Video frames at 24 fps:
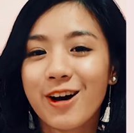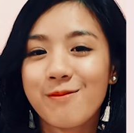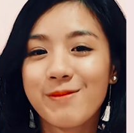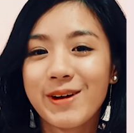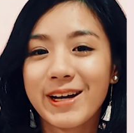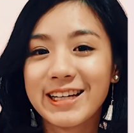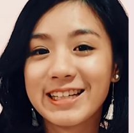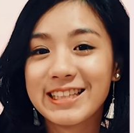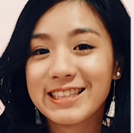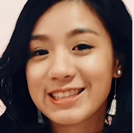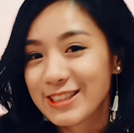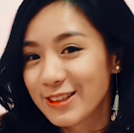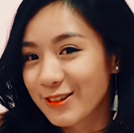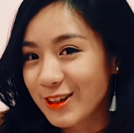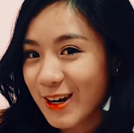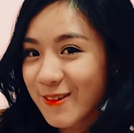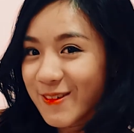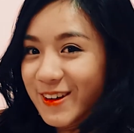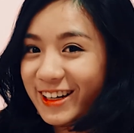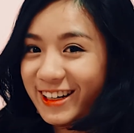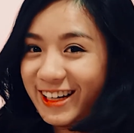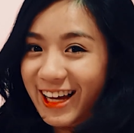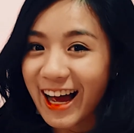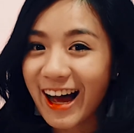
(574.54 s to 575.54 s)
my
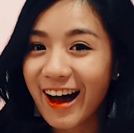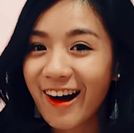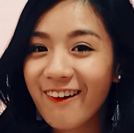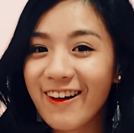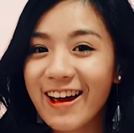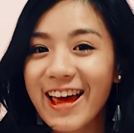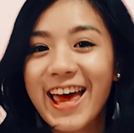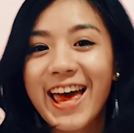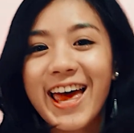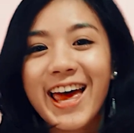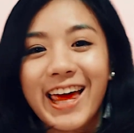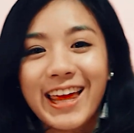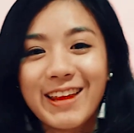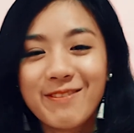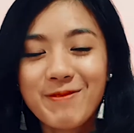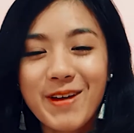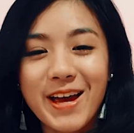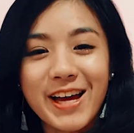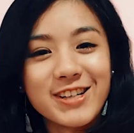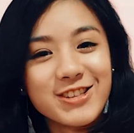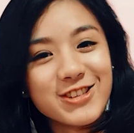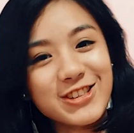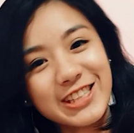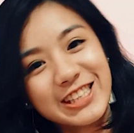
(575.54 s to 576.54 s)
Instagram account at
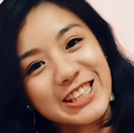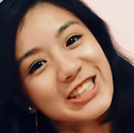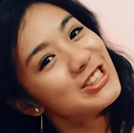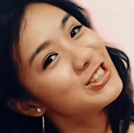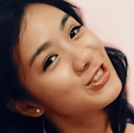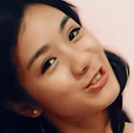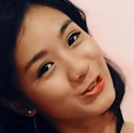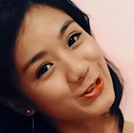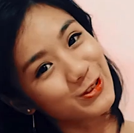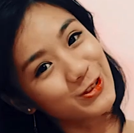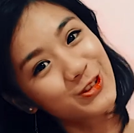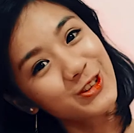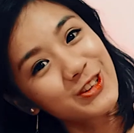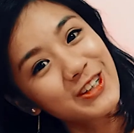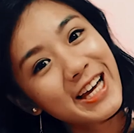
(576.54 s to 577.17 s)
@Chu,